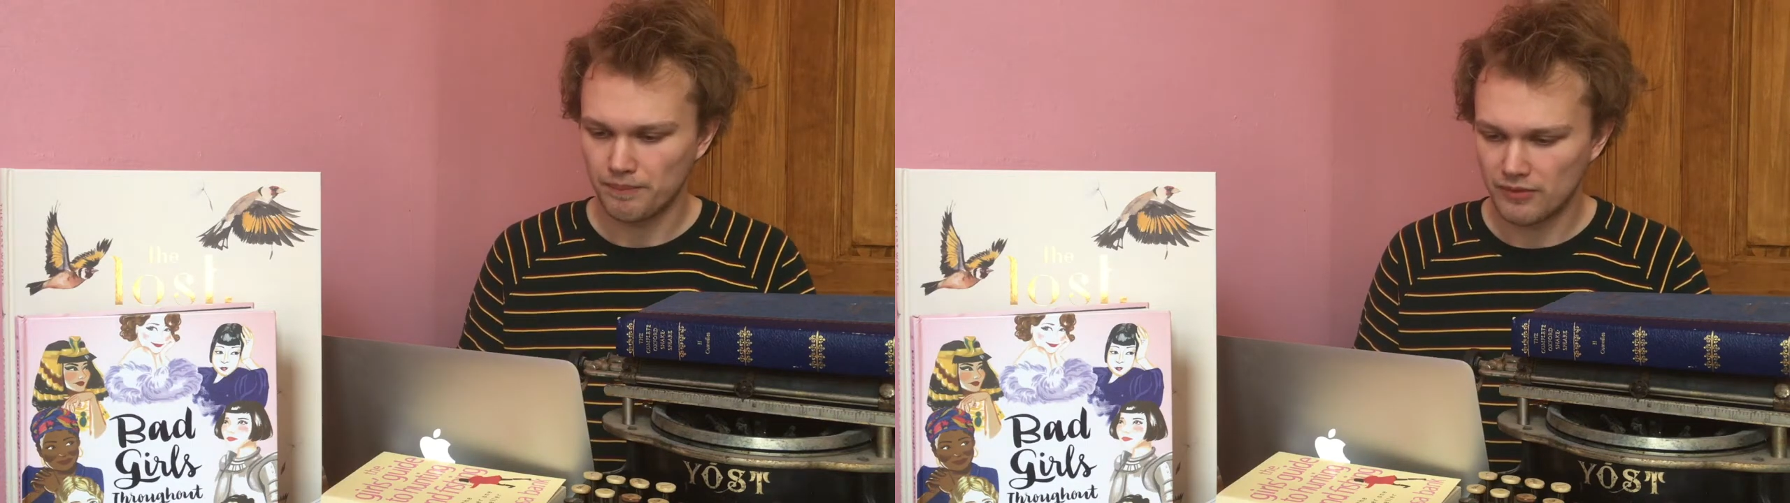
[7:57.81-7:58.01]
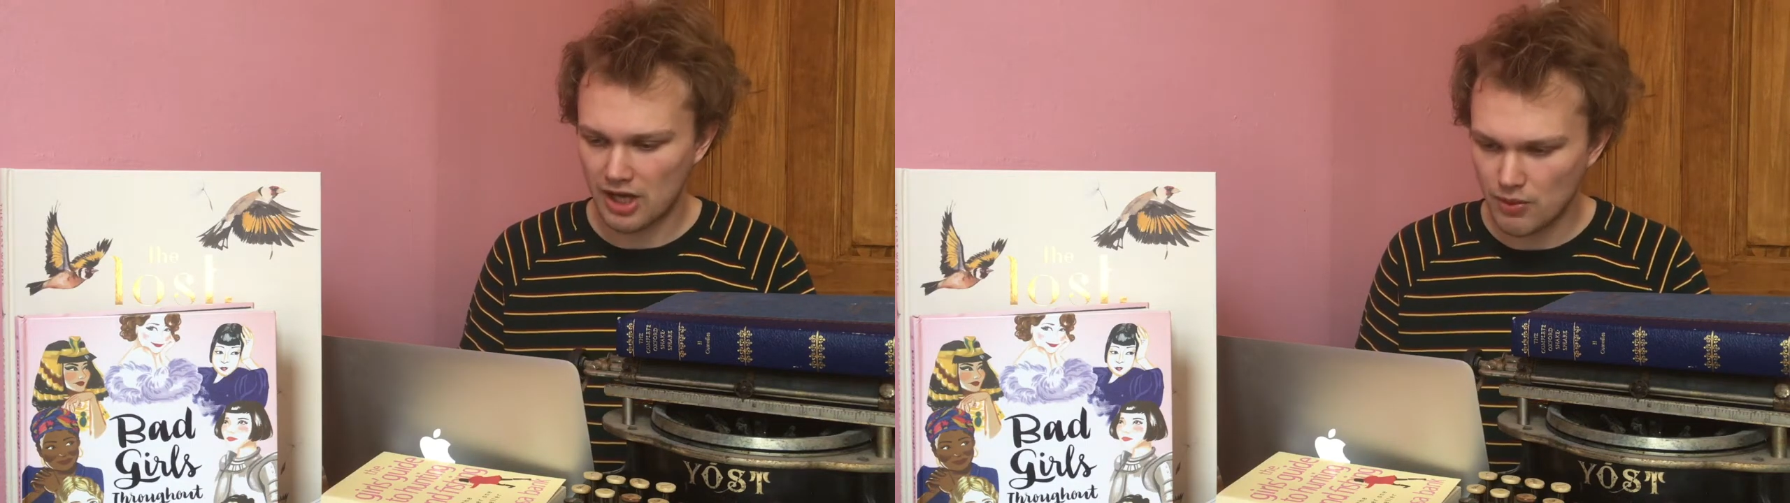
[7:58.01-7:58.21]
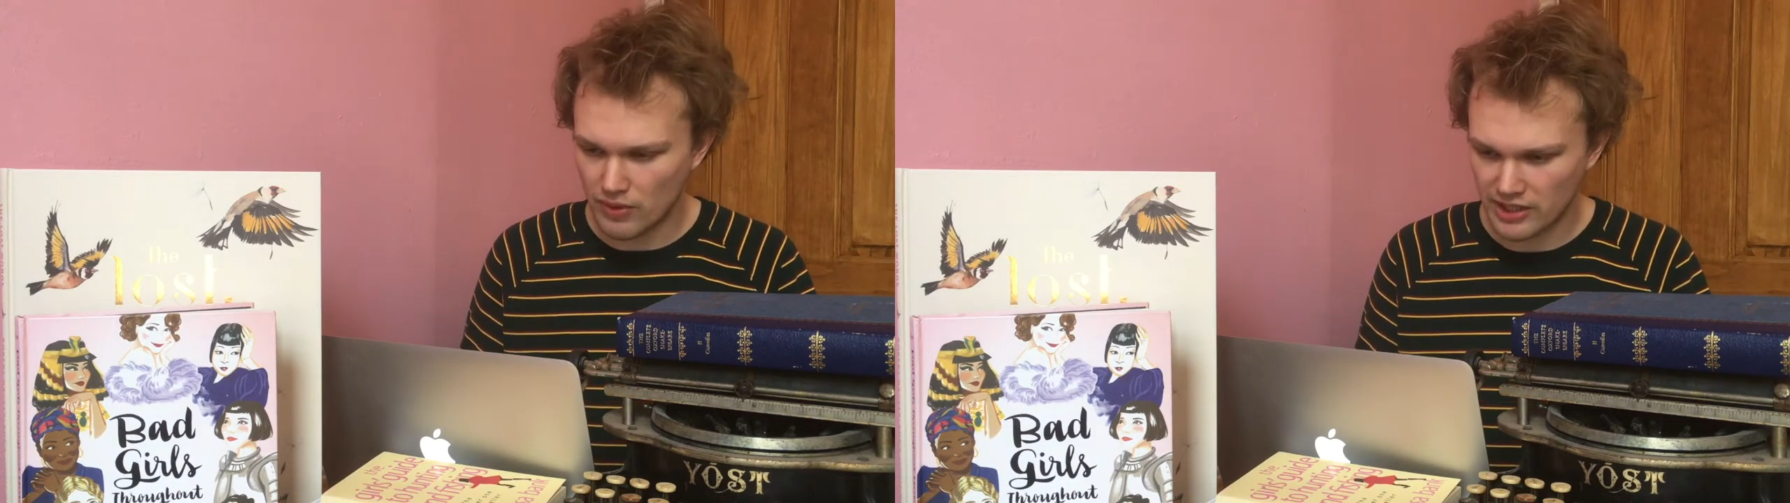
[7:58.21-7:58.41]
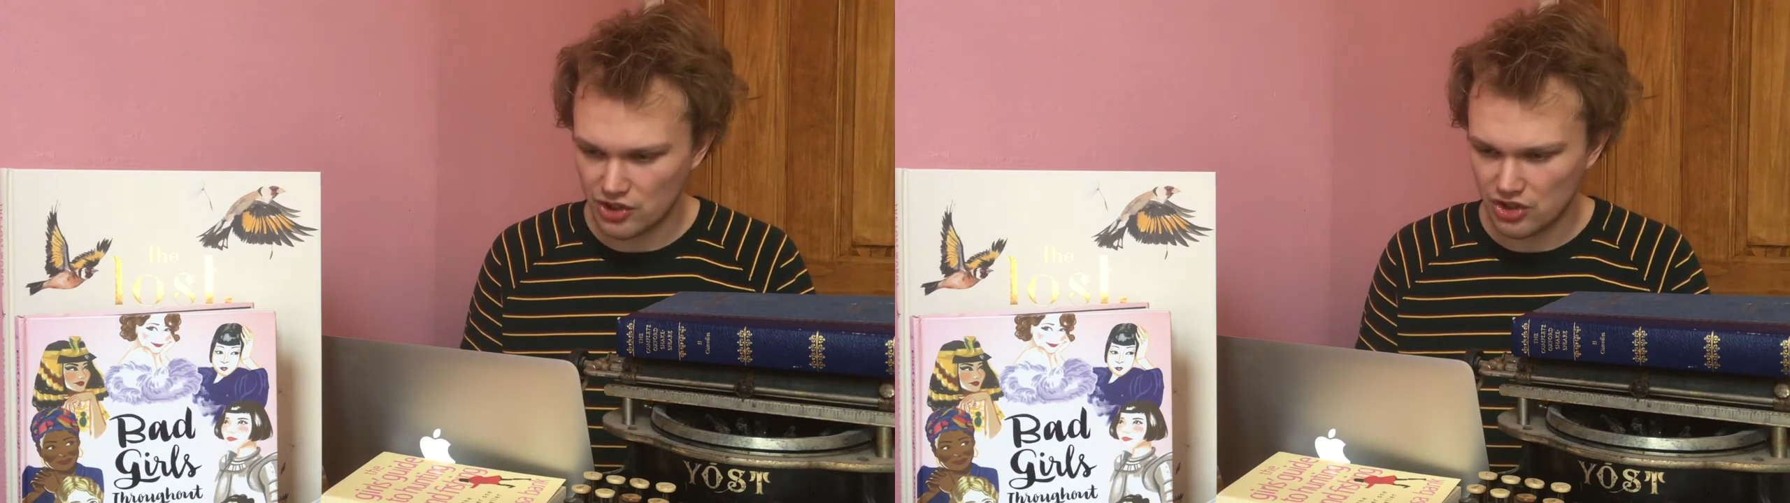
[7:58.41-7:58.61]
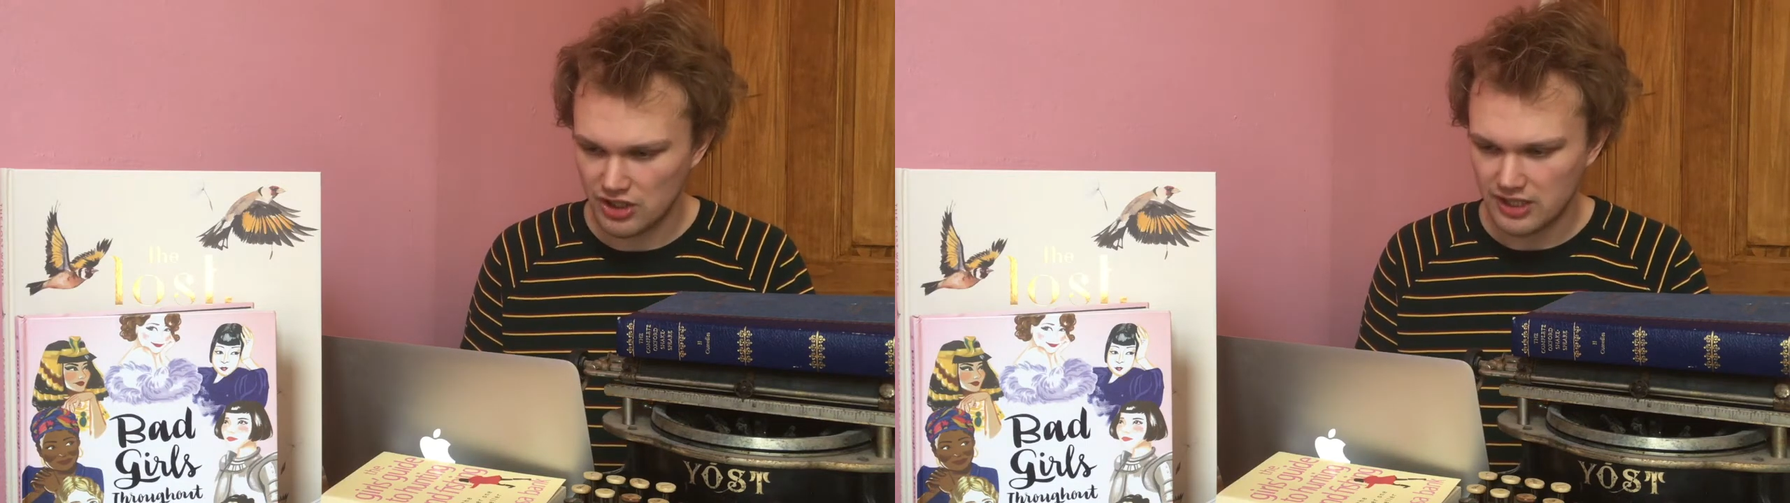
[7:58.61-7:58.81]
I
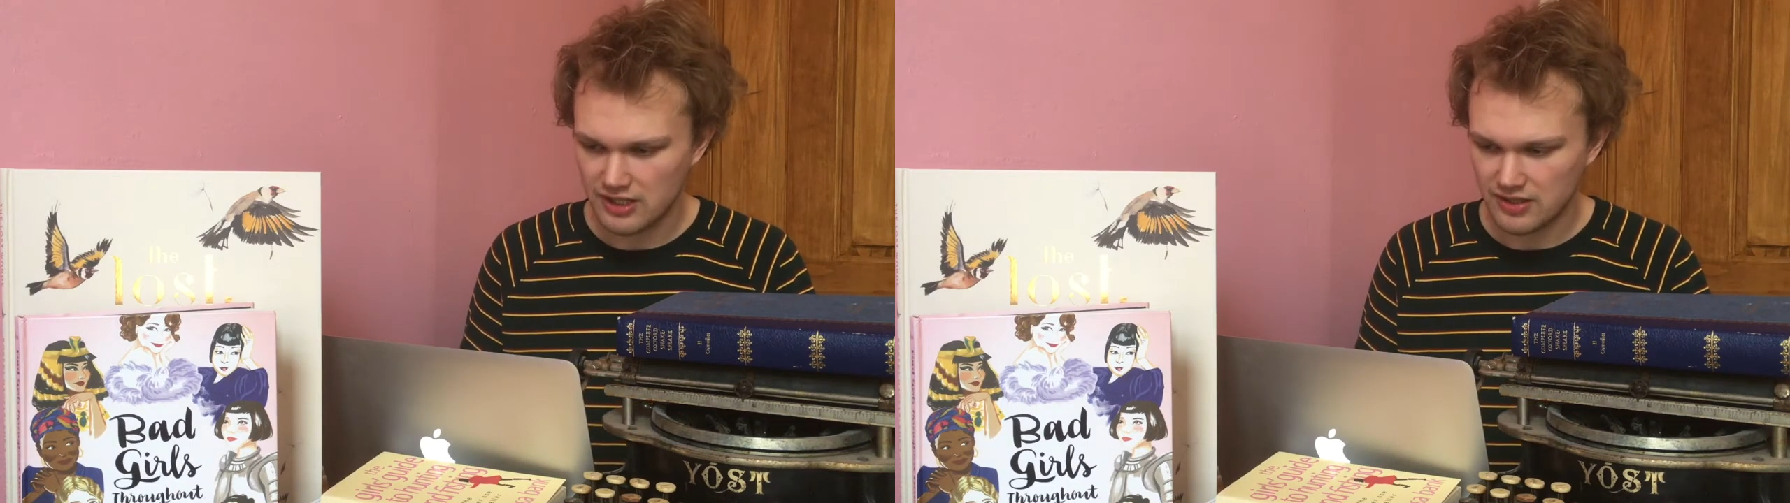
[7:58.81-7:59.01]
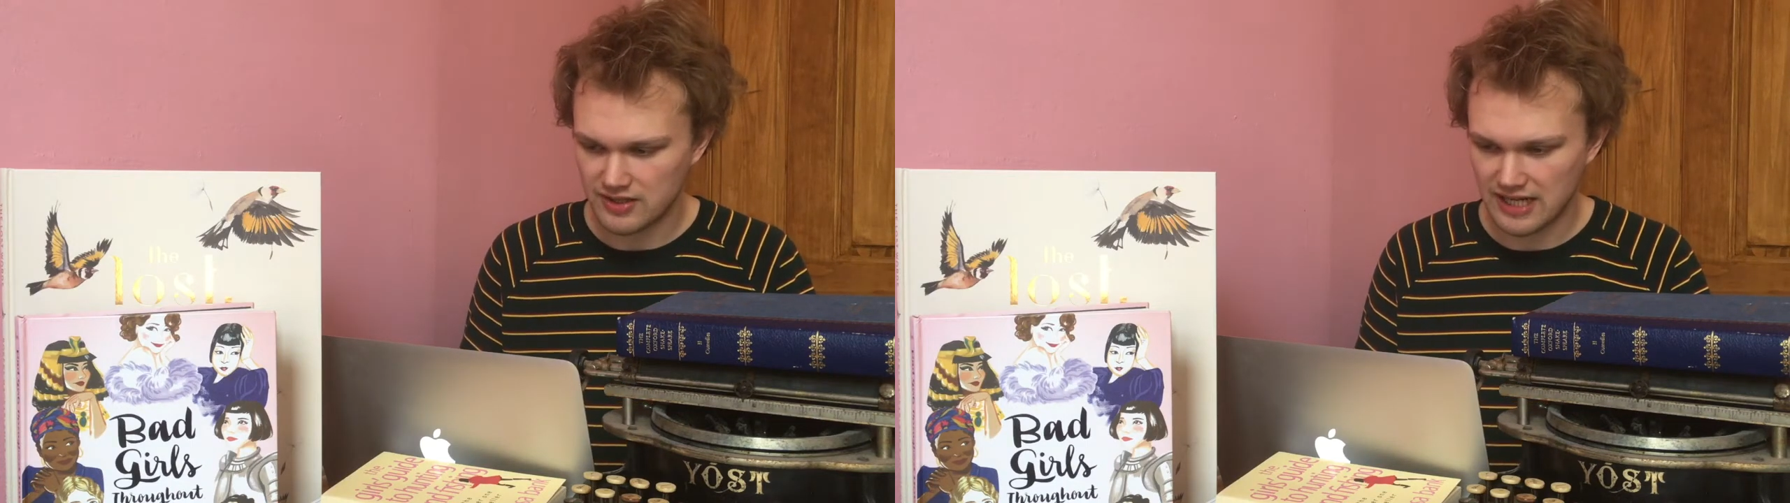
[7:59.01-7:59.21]
wish, said